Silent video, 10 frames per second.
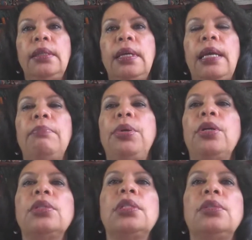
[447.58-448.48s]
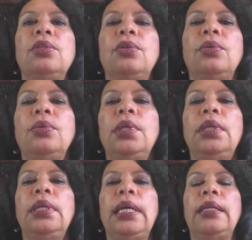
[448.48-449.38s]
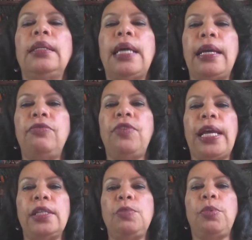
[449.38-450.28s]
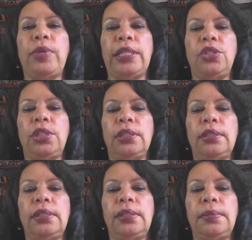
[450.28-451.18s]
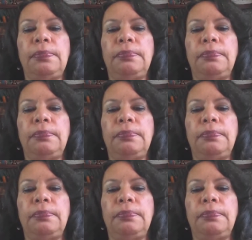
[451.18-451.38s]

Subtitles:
and personal and life aspirations.